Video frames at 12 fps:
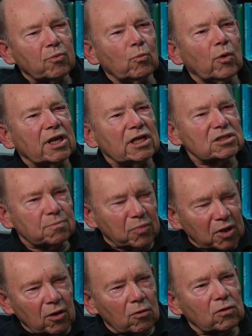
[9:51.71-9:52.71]
When it's
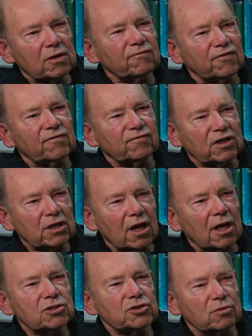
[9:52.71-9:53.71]
blowing fifty
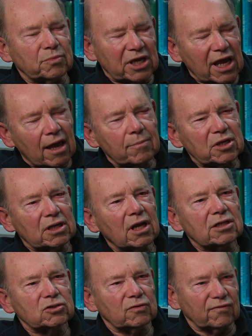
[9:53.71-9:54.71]
knots, you'll be happy
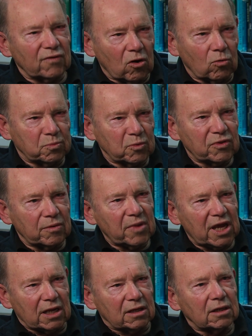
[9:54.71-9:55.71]
not to have coped with the main.